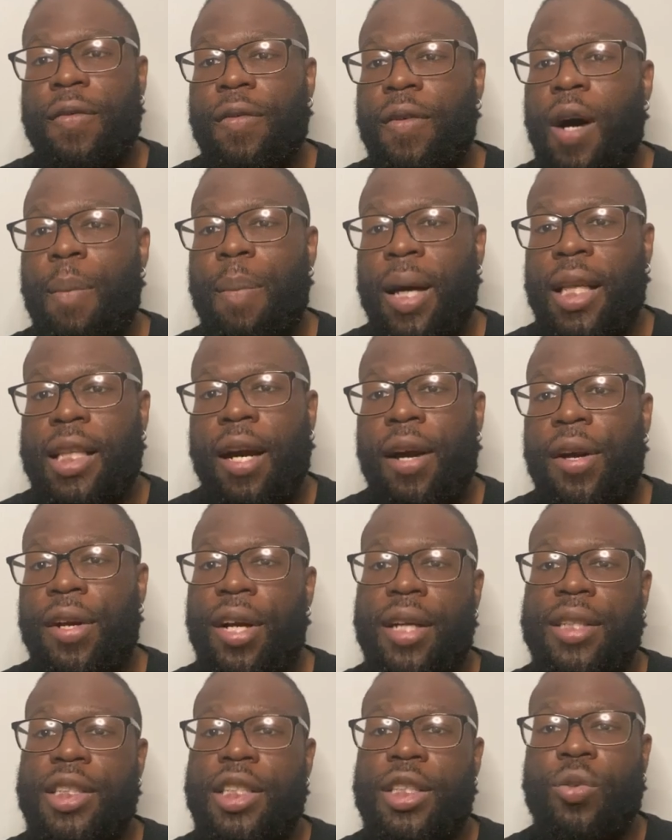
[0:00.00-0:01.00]
Apothecary
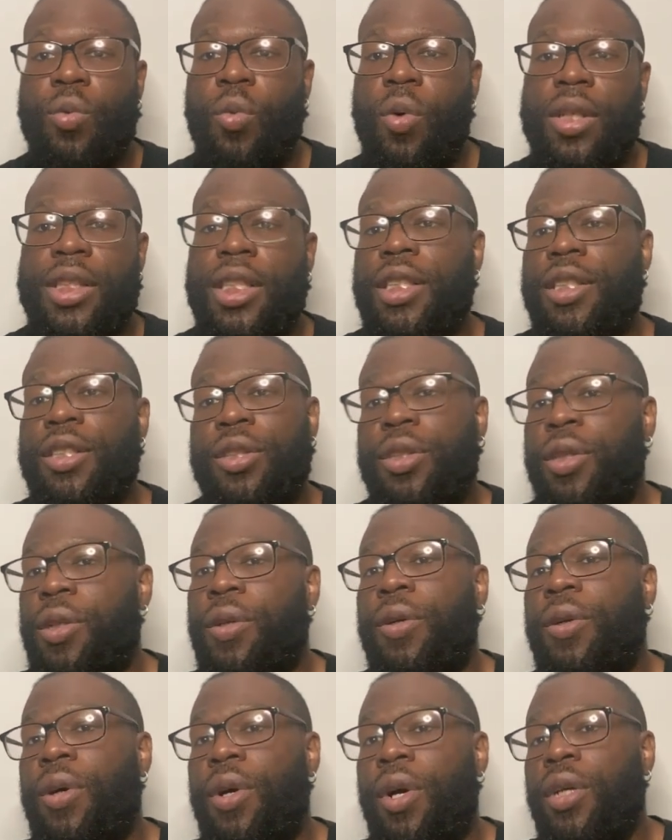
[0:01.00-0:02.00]
Diaries season 1, season
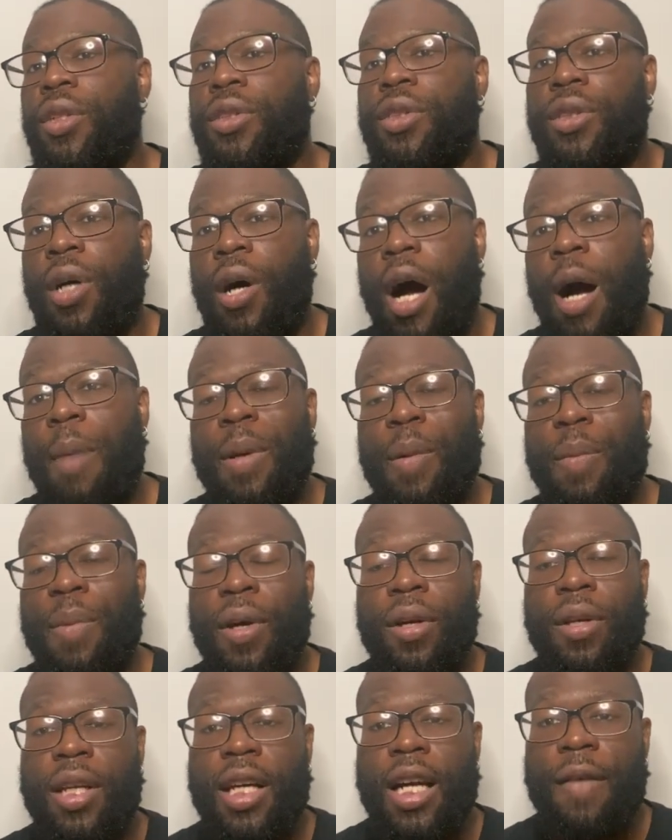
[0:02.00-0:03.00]
2. So I mean, be on
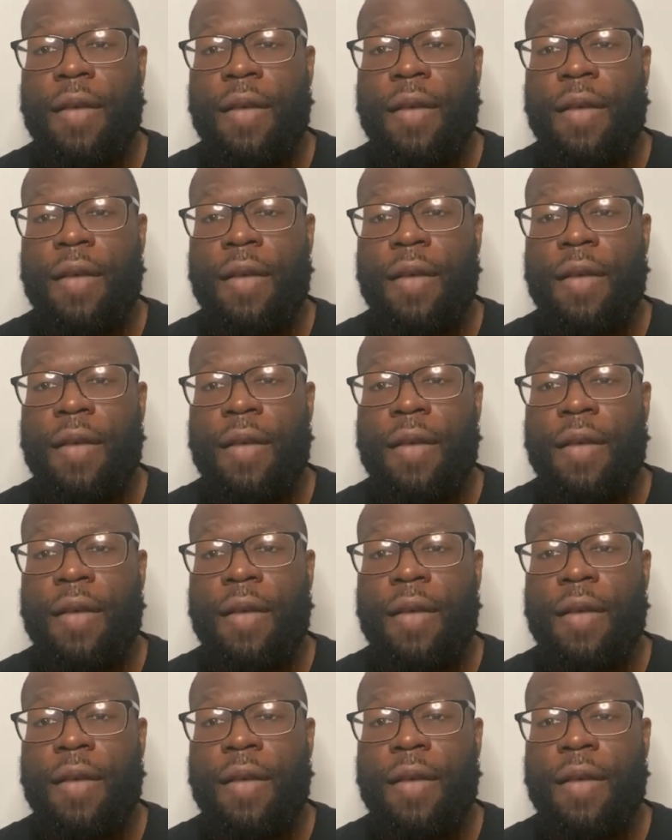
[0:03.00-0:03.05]
the lookout for